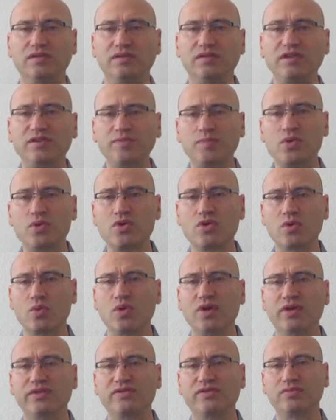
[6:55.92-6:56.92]
This book
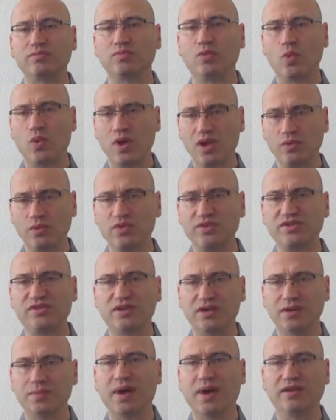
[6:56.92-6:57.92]
was well
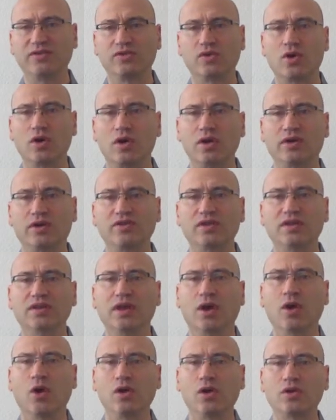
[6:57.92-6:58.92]
received by scholars in
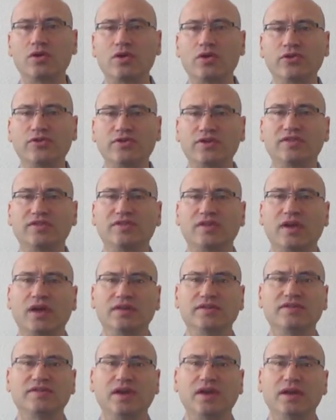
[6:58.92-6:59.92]
the Holocaust
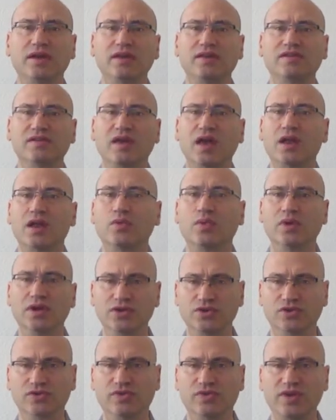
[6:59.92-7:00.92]
studies and
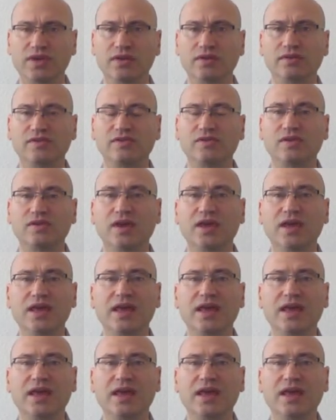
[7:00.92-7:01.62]
religious fields